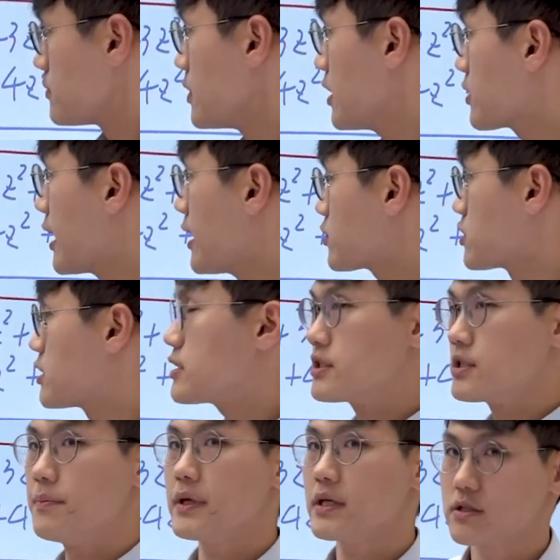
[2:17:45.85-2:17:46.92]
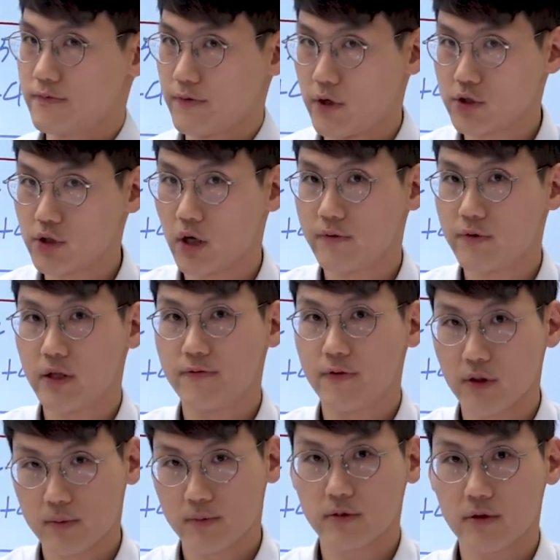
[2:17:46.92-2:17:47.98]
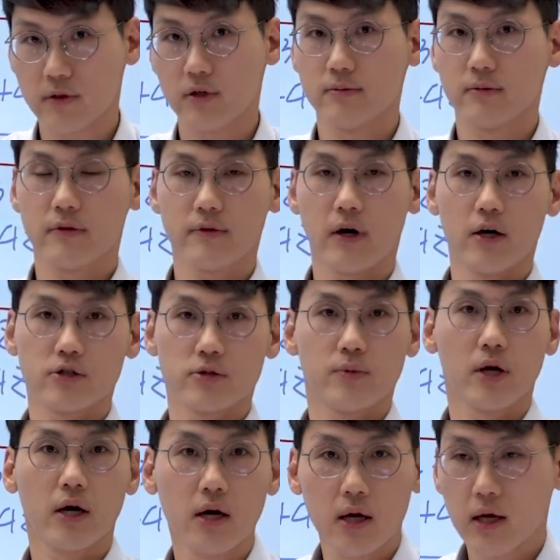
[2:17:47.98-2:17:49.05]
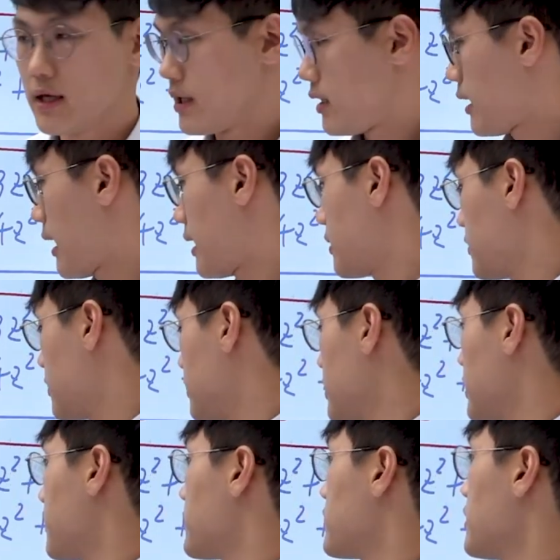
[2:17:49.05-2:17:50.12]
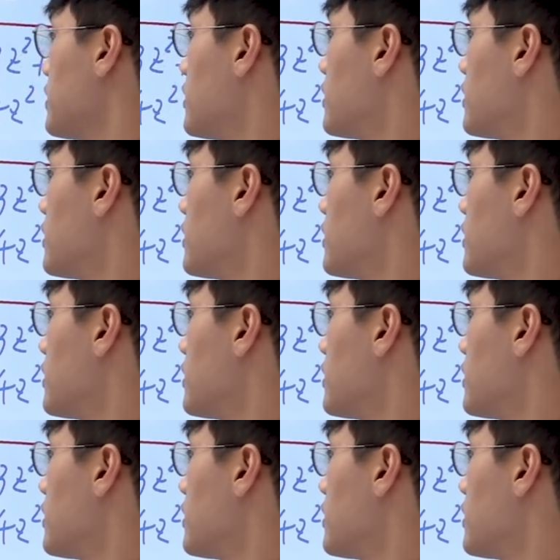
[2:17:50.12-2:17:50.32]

Okay, so this is a mixed version of the fundamental theorem of algebra and then the DMT.